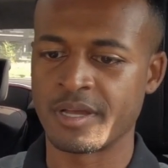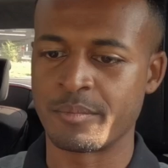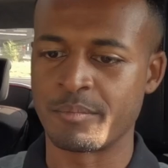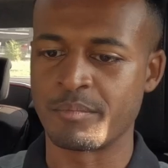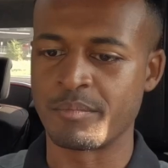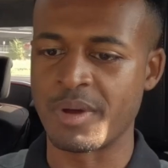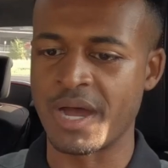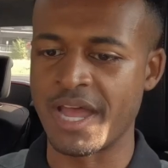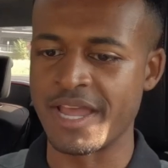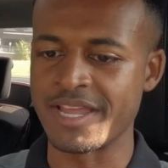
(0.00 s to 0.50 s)

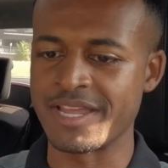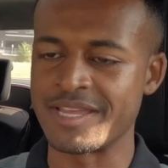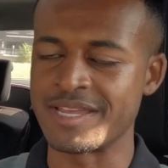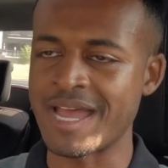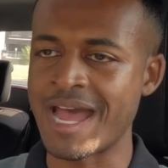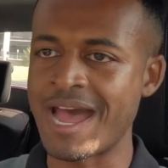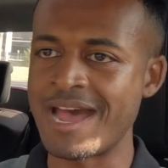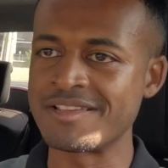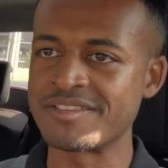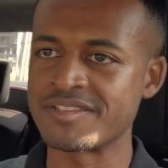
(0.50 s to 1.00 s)
My
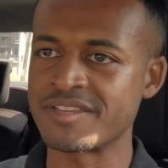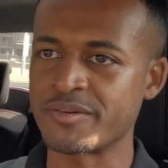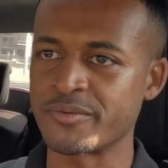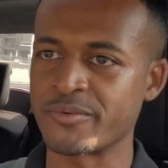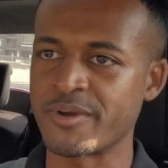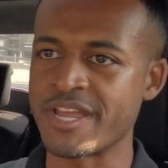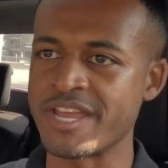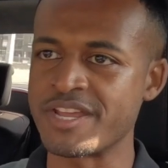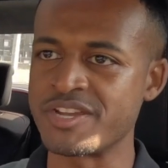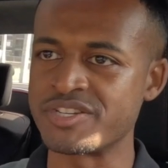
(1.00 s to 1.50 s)
gas
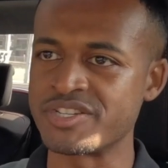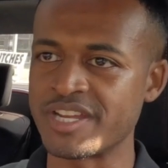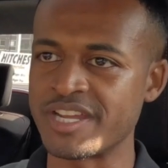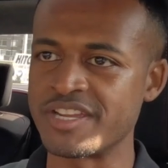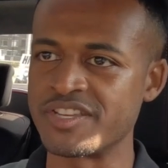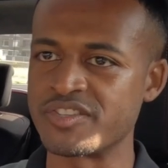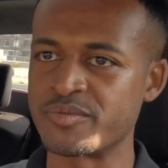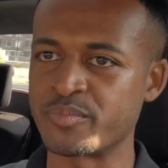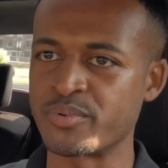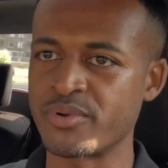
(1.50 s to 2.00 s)
range
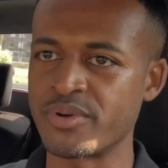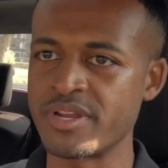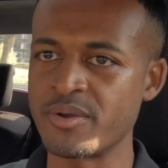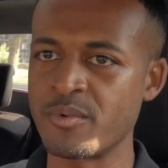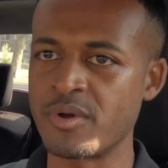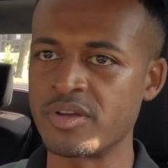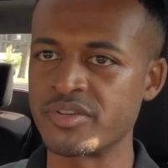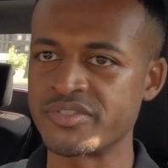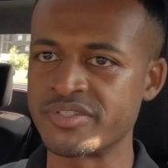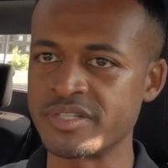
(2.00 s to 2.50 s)
is pretty
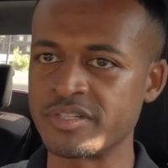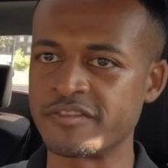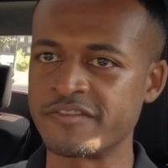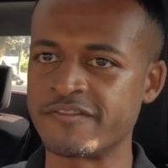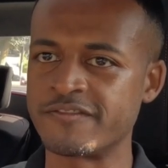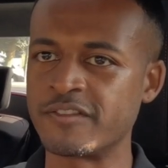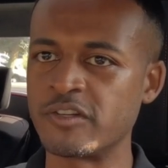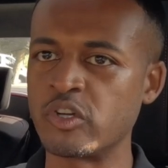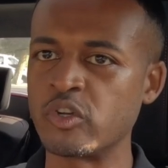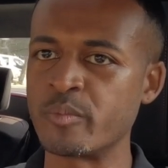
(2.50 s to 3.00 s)
well still
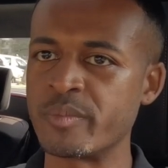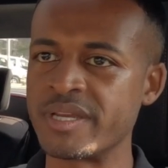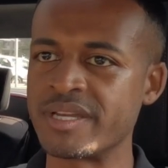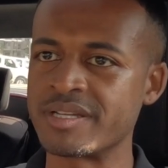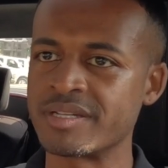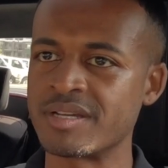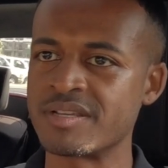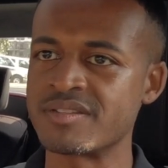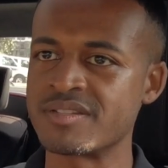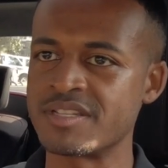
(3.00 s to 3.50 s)
full
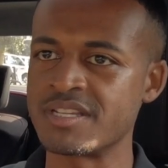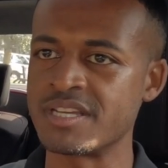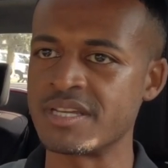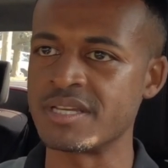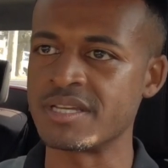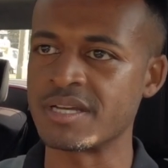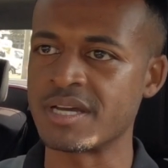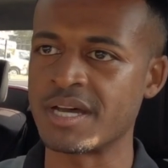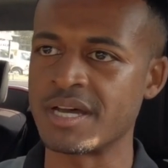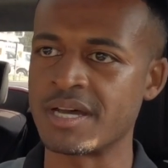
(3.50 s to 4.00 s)
because
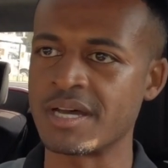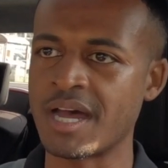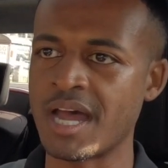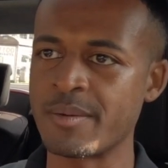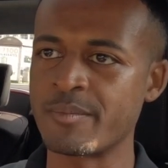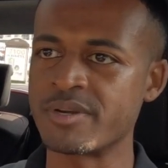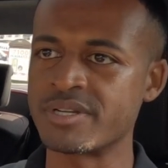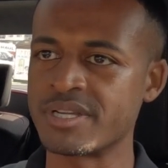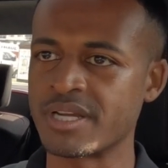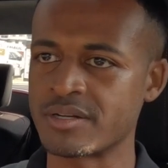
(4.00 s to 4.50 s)
the
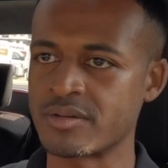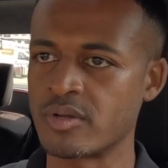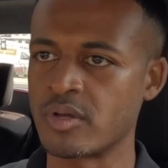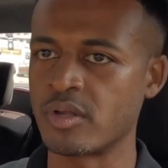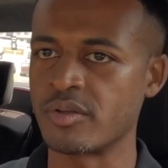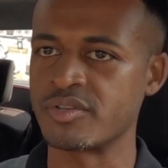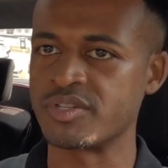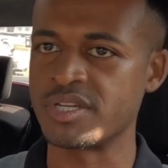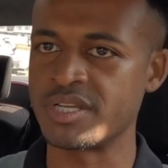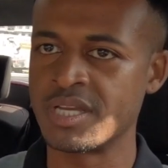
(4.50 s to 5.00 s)
hybrid
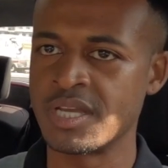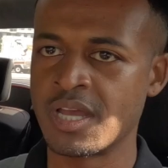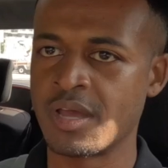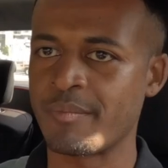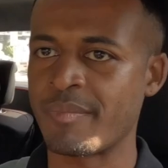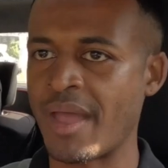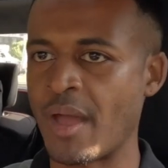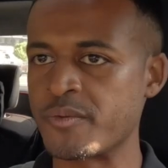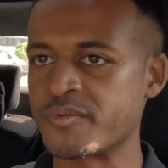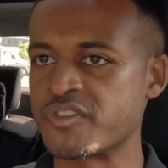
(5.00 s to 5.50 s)
technology
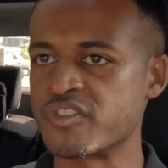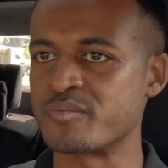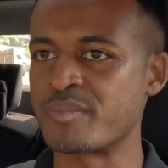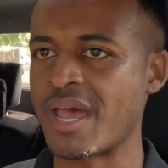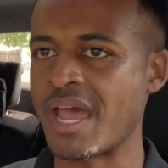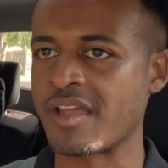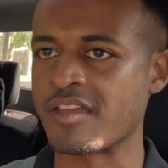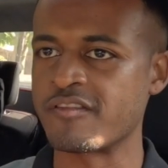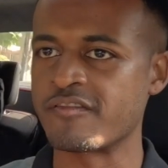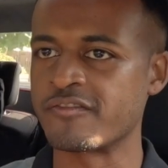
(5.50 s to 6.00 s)
bounces
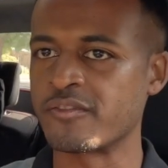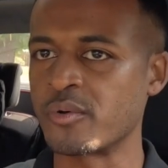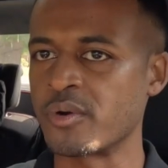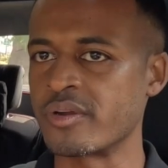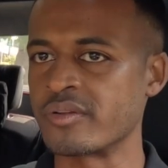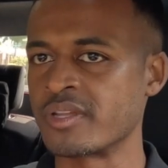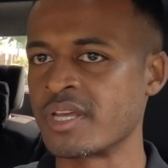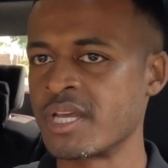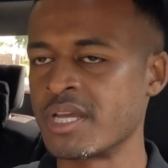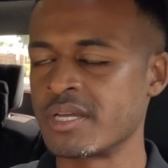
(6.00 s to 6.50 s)
back and
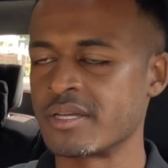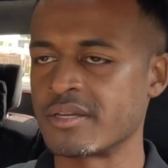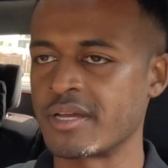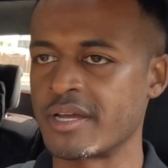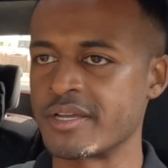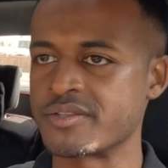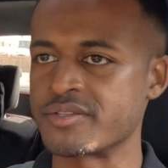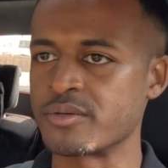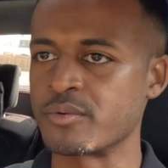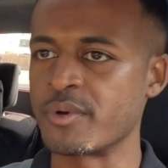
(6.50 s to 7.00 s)
forth.
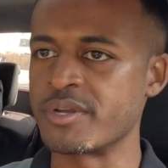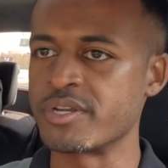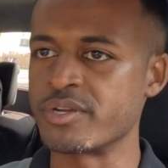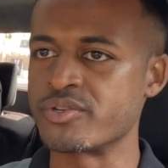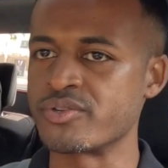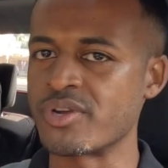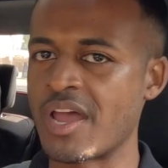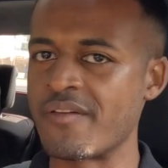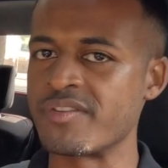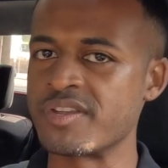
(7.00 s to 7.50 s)
So when you're
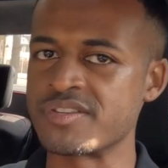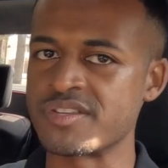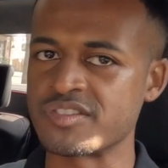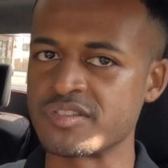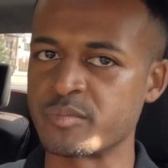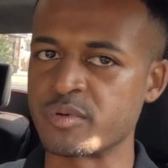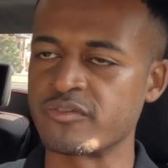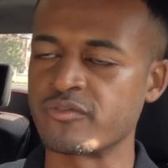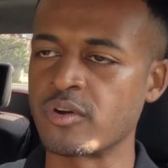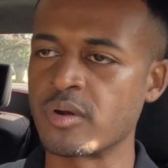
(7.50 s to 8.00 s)
driving this as
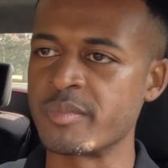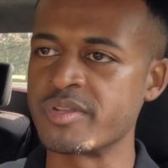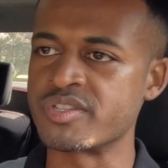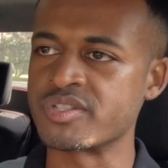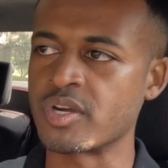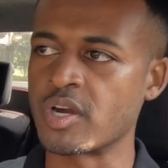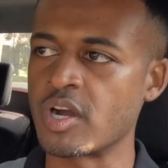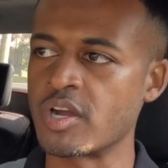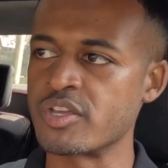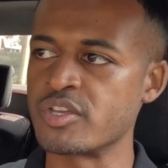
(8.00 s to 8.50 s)
a performance
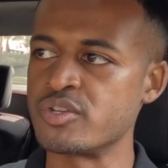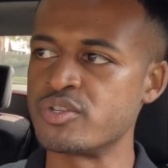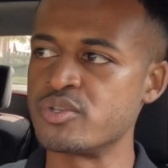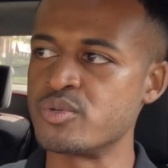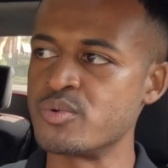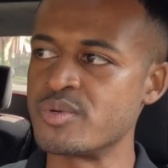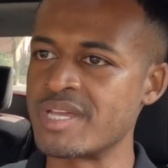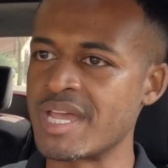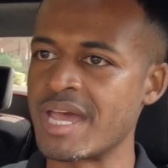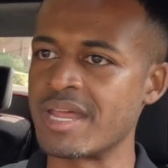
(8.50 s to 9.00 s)
car, you
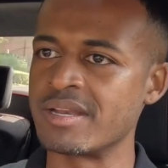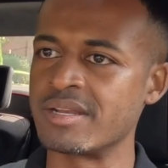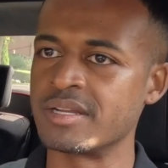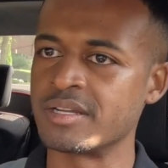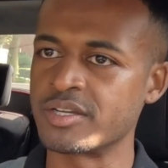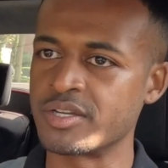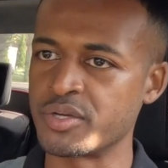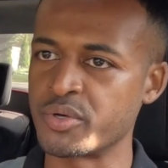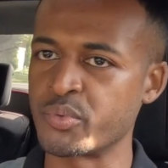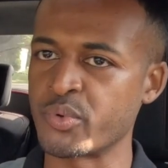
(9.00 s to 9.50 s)
do get
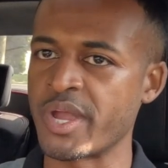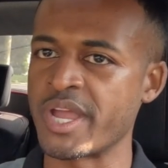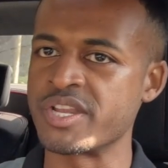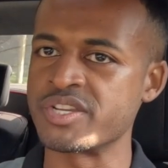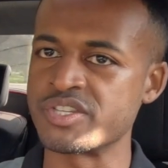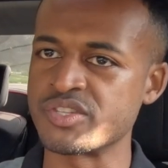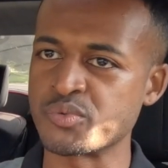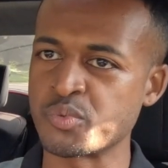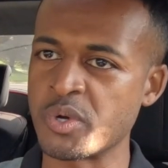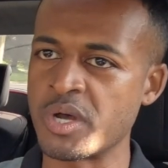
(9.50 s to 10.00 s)
good
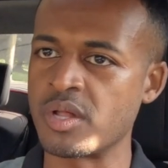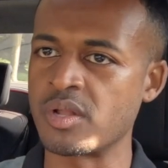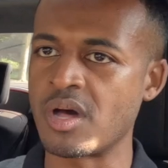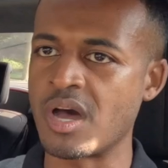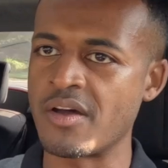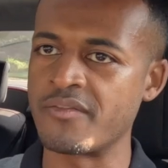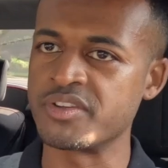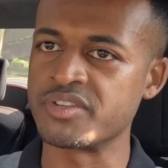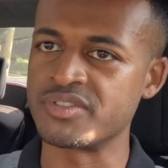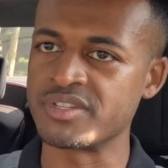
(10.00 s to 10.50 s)
range as well.
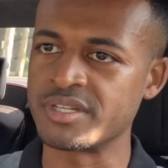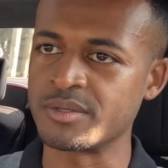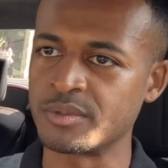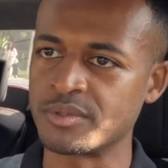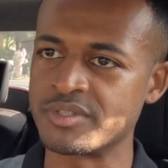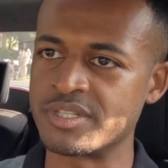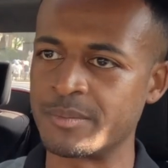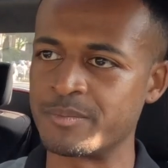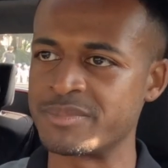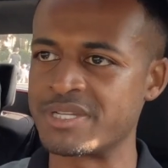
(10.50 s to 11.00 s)
Obviously, it'll
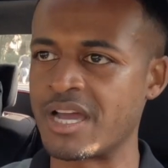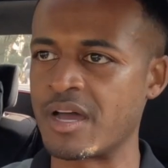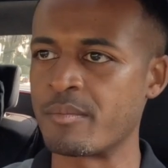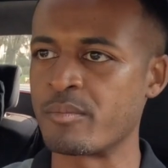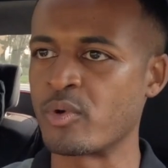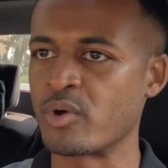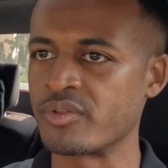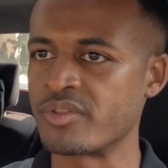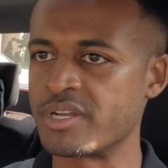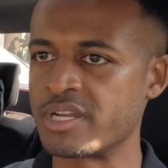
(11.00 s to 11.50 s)
dip down
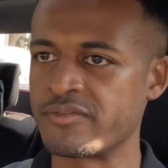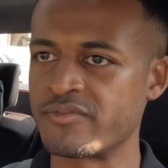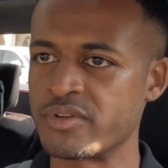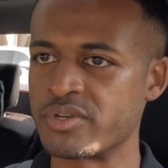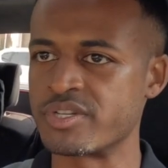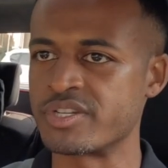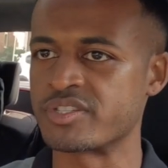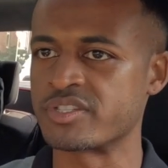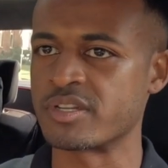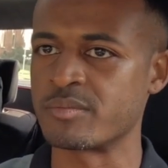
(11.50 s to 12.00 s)
more than if you're
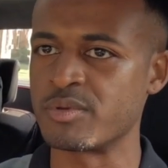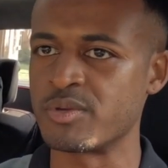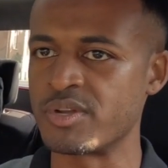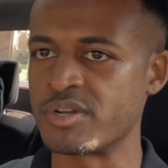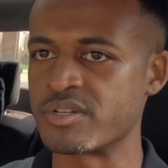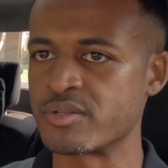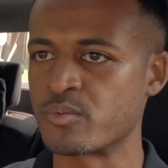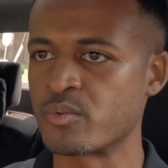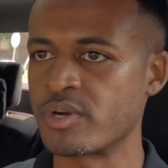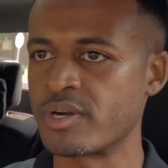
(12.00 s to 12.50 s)
just
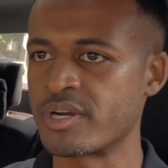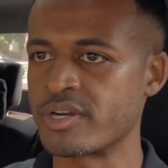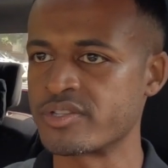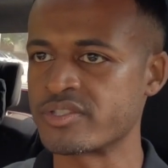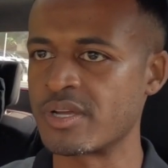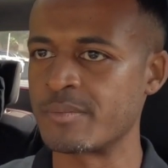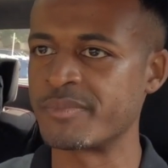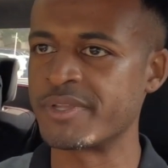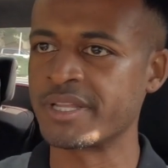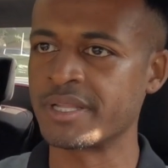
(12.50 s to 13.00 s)
commuting to work or
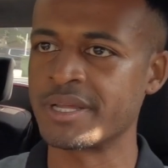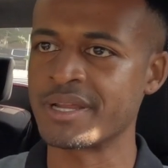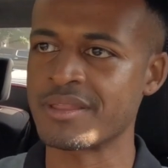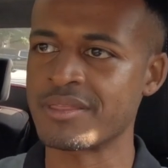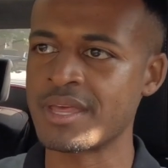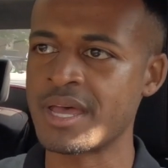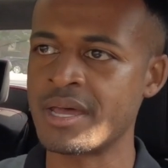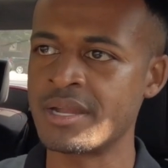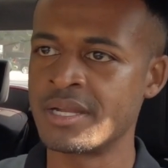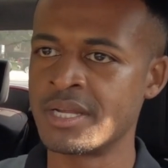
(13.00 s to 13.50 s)
something like
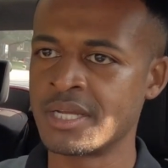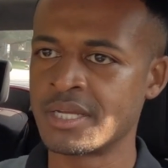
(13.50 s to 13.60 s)
that,